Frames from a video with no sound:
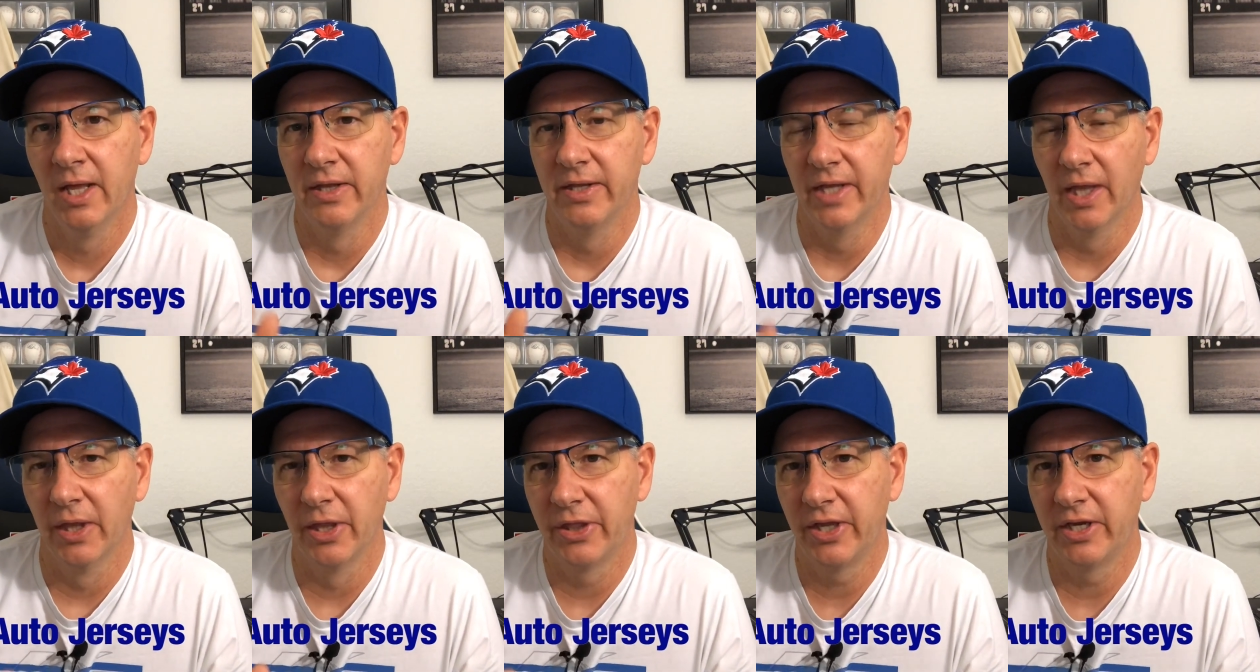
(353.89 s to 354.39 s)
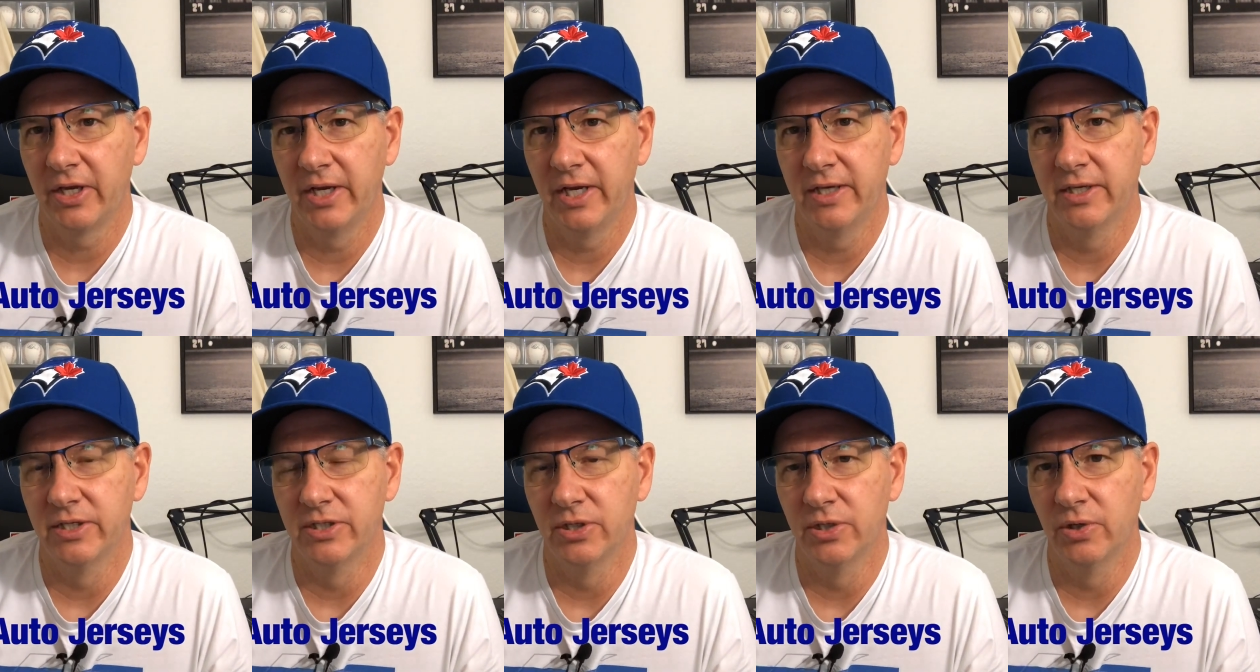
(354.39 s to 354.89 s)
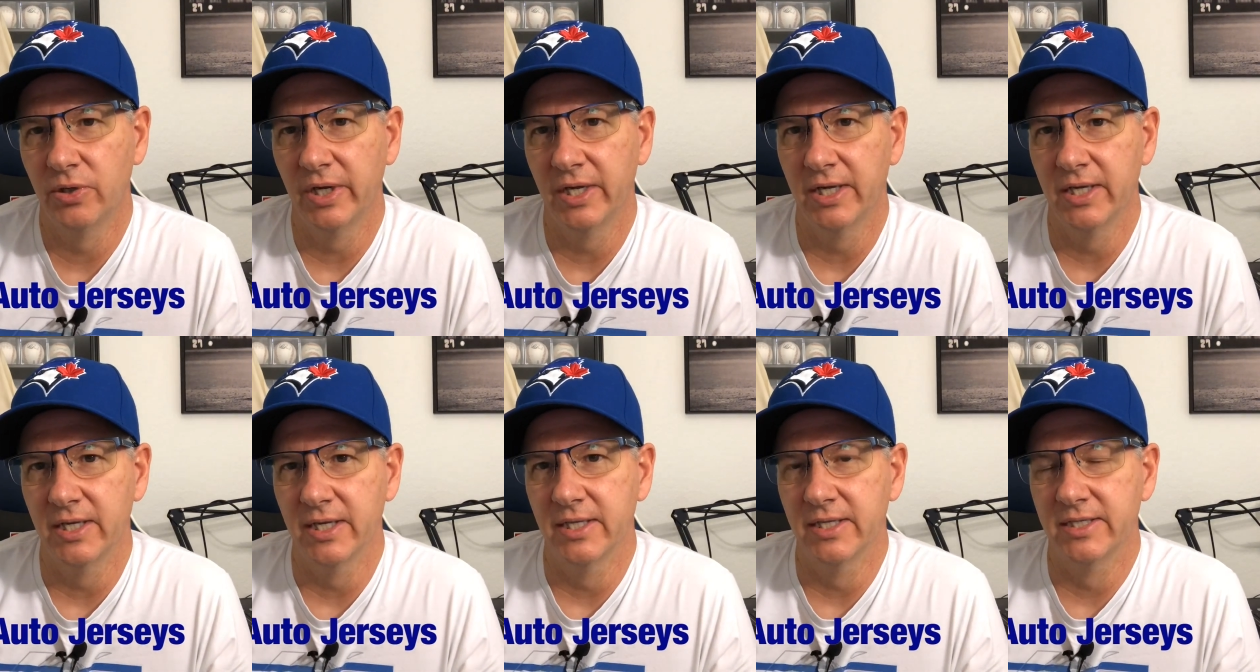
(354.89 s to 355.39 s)
The other thing you need to do
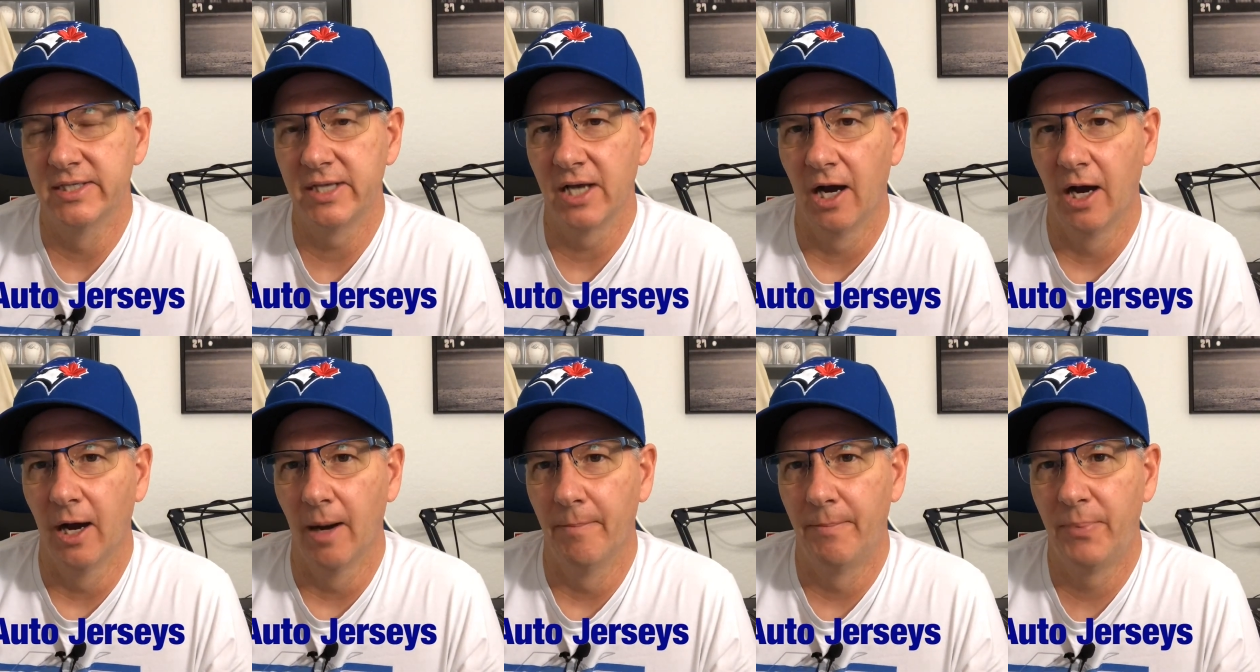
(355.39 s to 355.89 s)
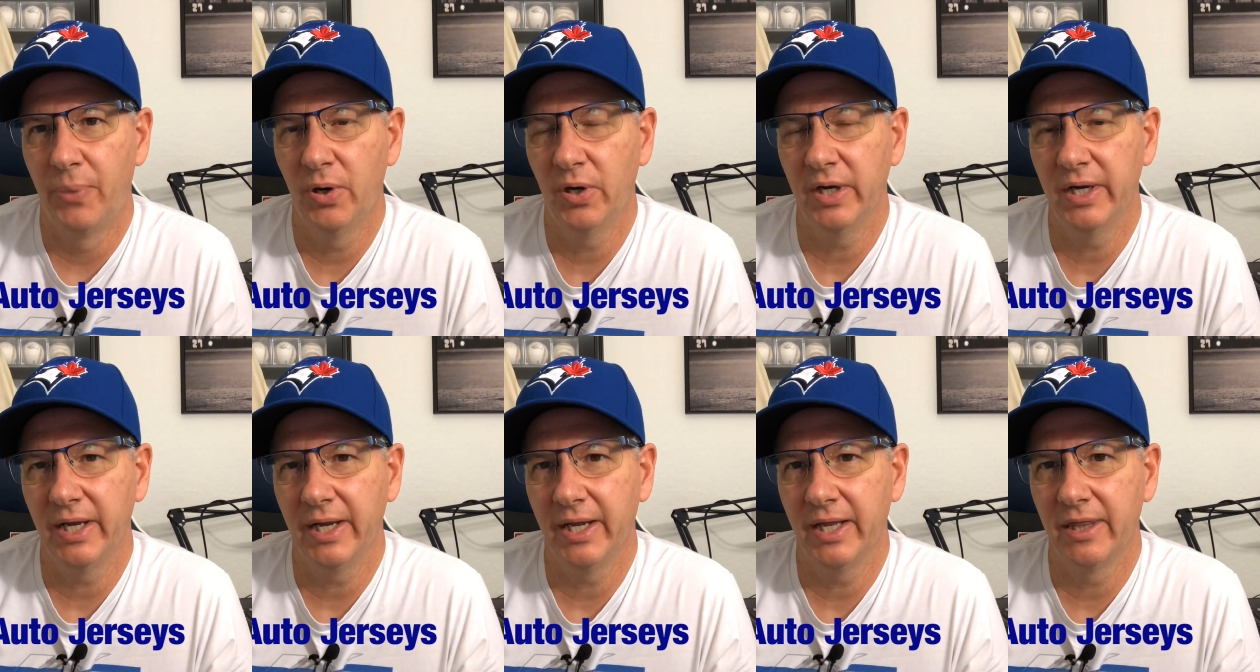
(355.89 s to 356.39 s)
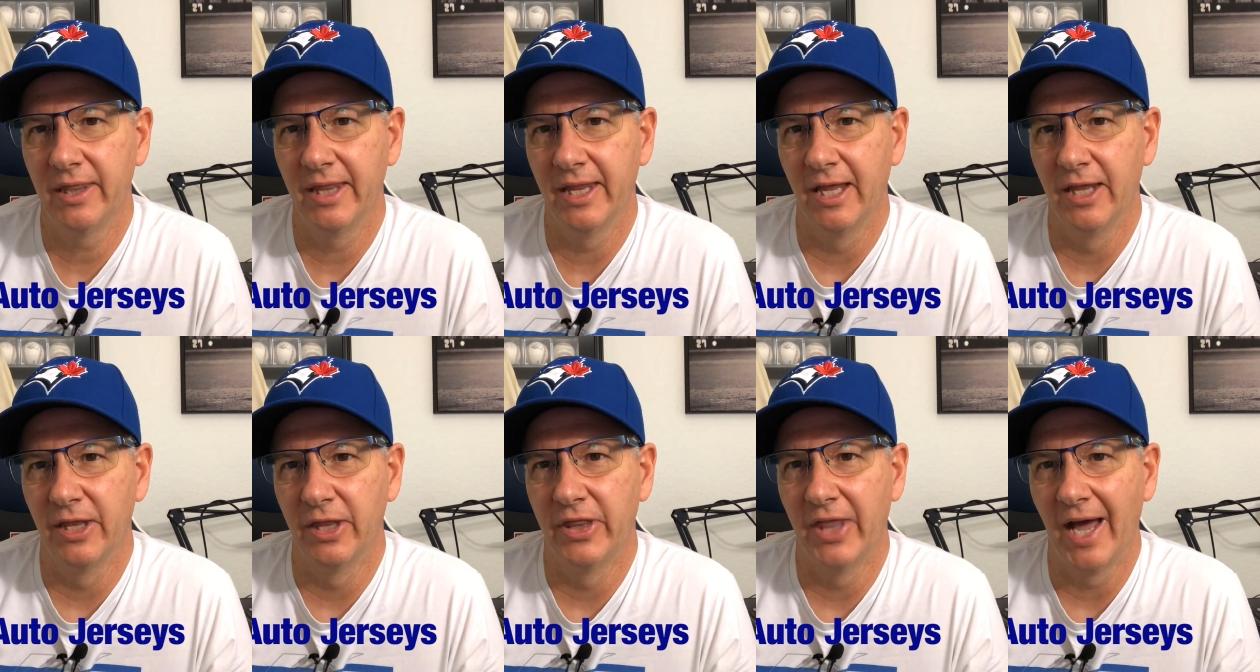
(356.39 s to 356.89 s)
is put in
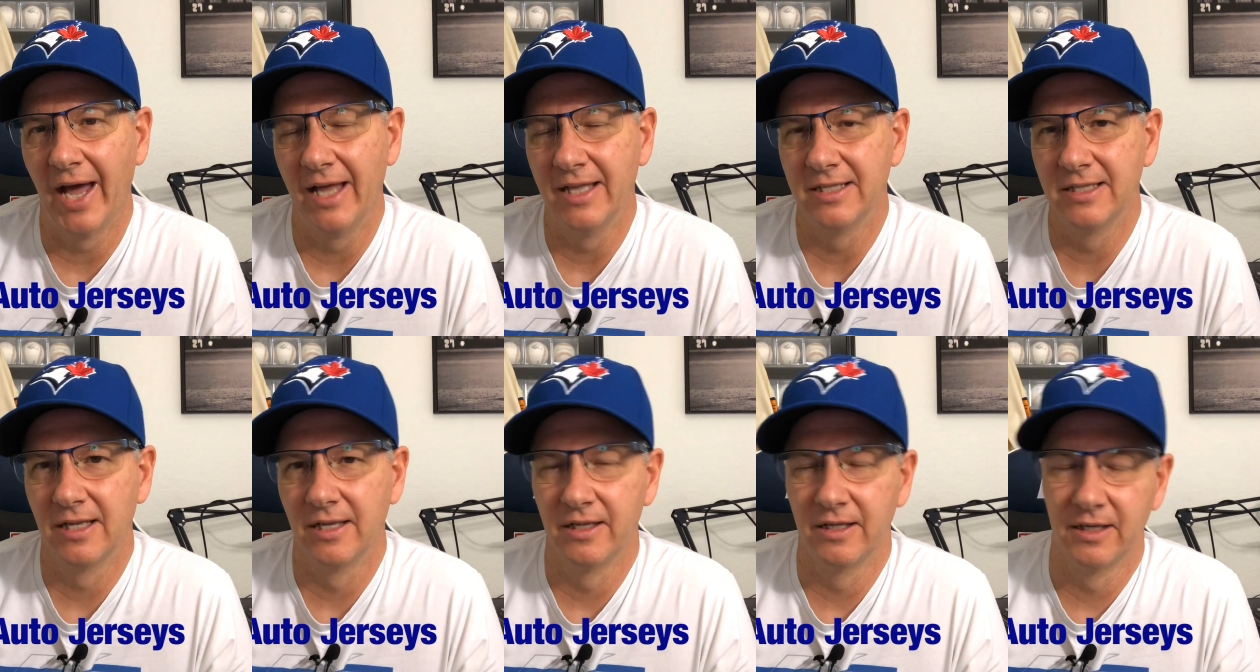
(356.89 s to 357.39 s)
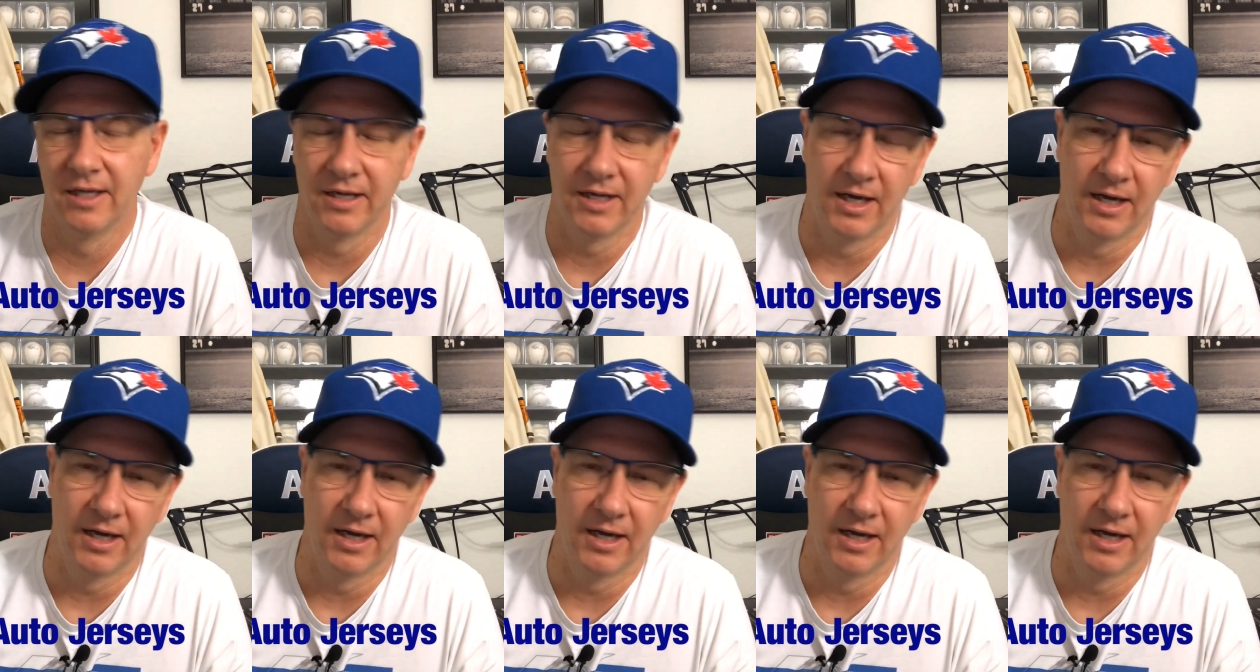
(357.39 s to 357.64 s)
that